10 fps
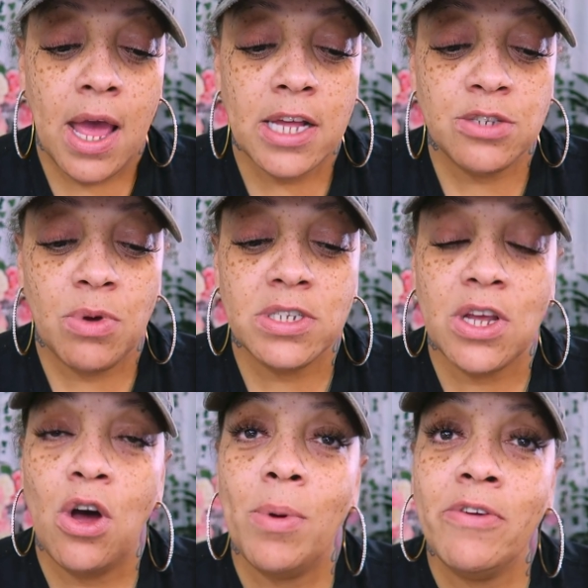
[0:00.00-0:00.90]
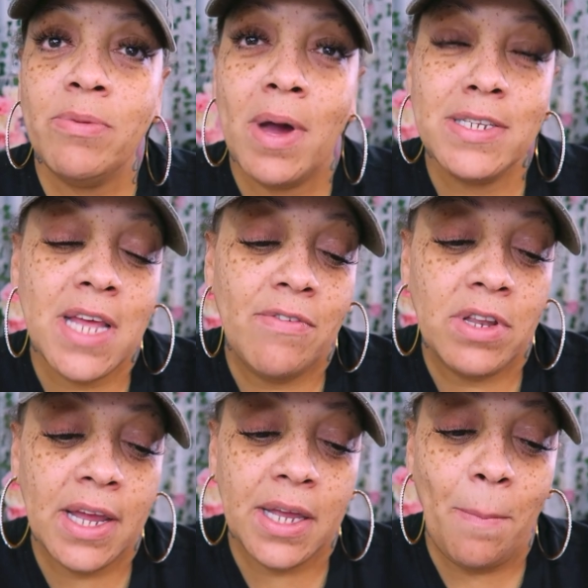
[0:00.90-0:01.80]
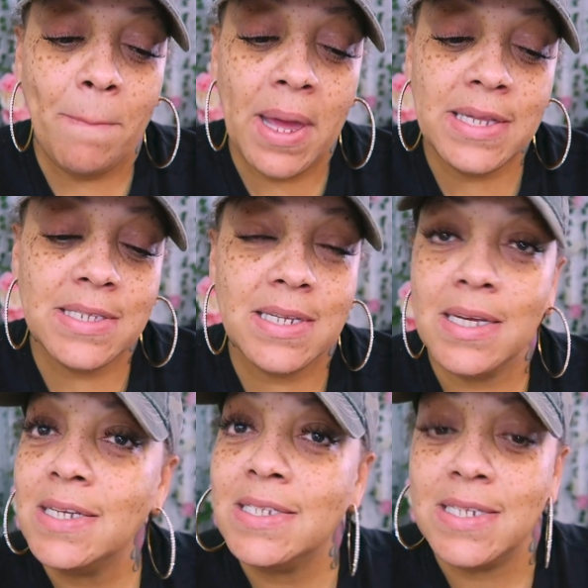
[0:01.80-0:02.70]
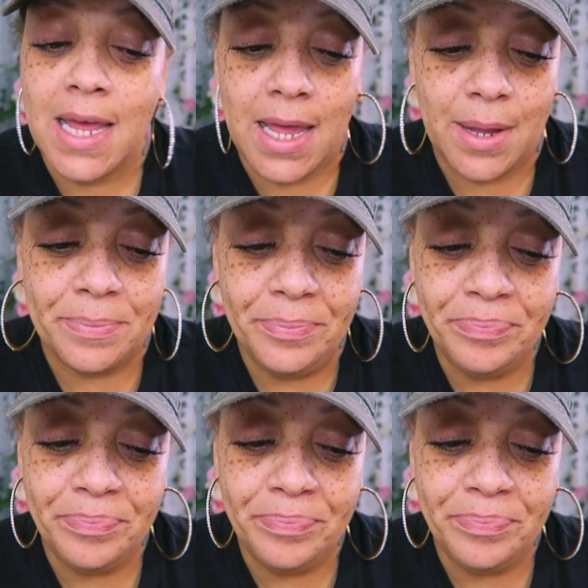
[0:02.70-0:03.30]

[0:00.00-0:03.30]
as well as I hope everybody's having like an amazing day.